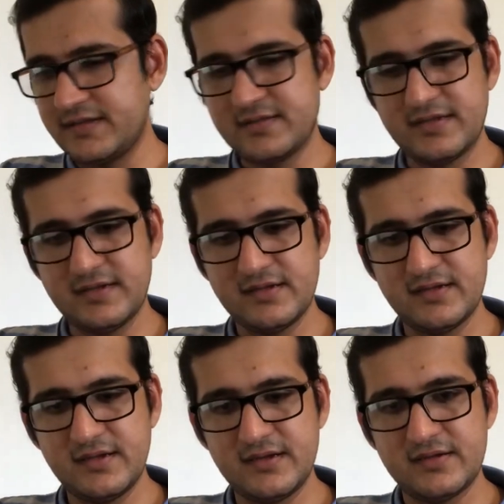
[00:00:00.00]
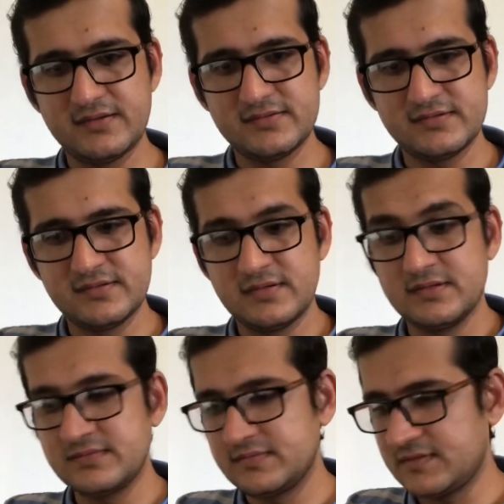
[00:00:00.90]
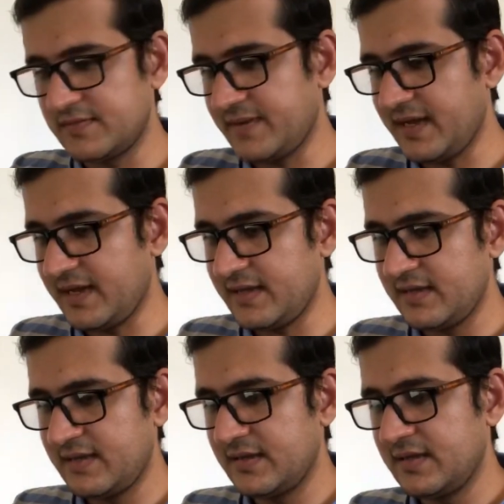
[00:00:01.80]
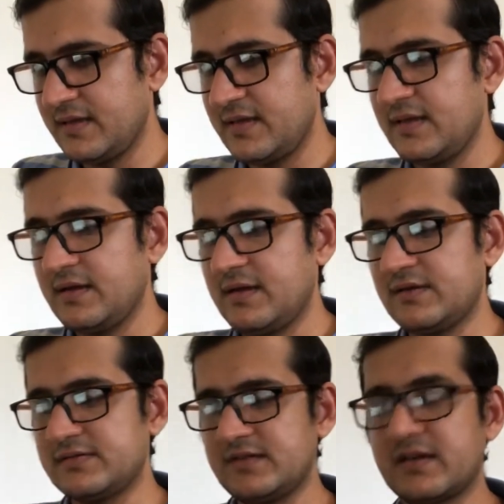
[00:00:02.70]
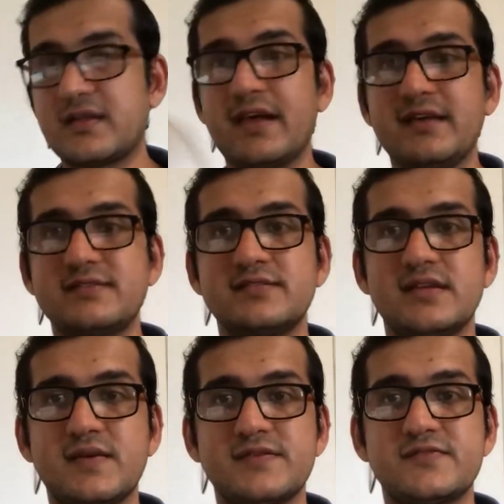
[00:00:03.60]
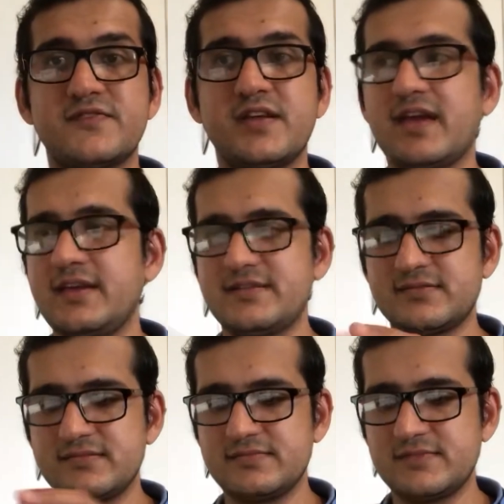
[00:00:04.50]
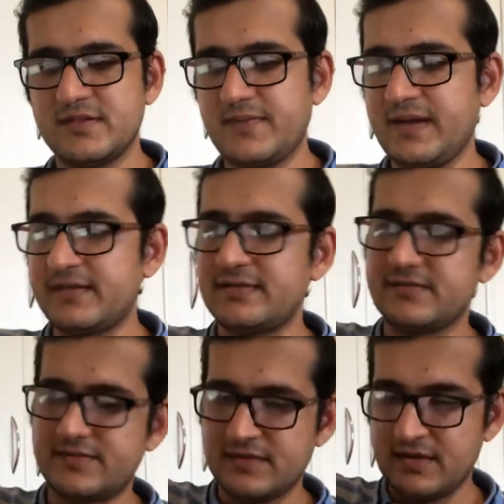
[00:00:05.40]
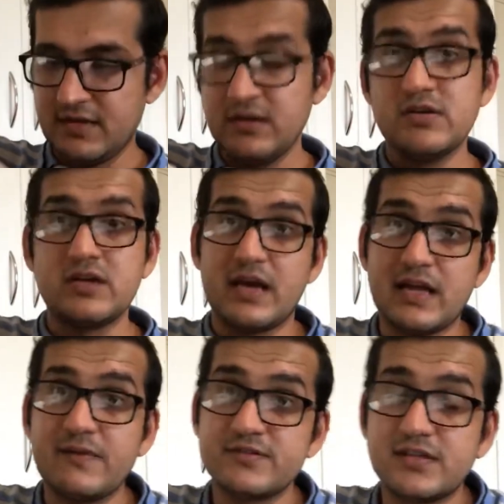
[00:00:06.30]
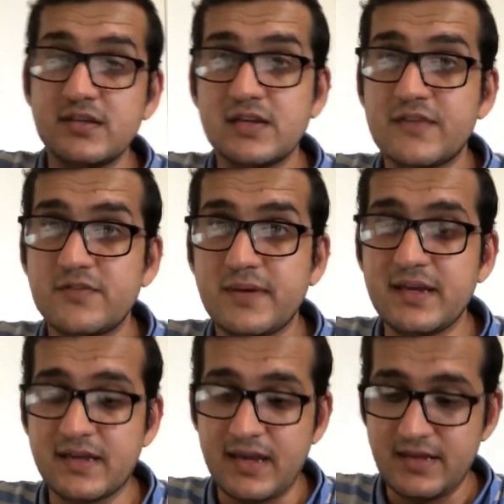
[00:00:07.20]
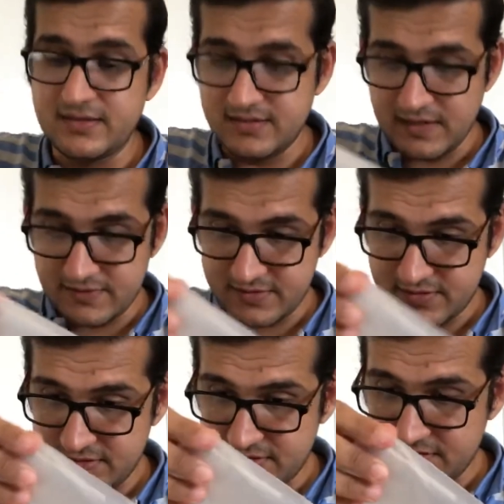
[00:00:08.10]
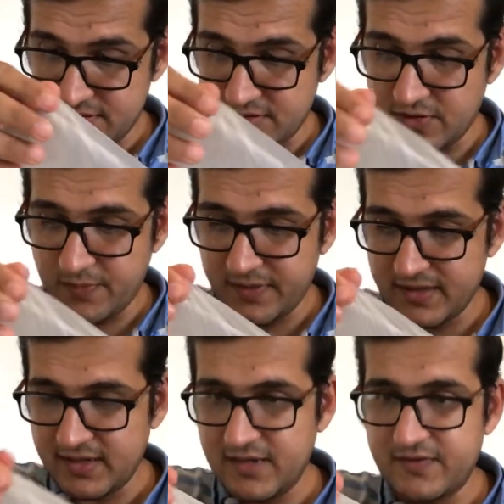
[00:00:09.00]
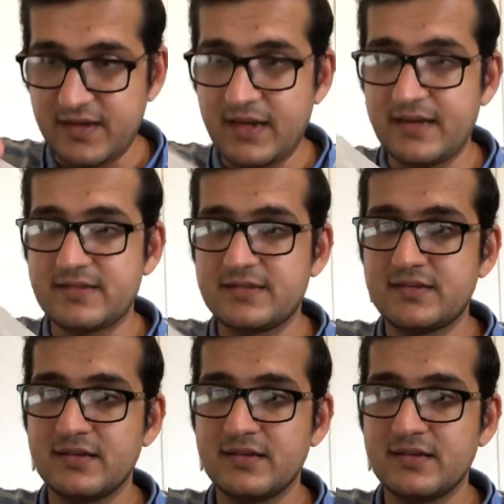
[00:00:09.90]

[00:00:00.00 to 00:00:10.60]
thing here. Not bad. Oh, they got a case. They gave us a free case. Not bad. Yeah, I was thinking I have to buy a case. I was hoping they give a case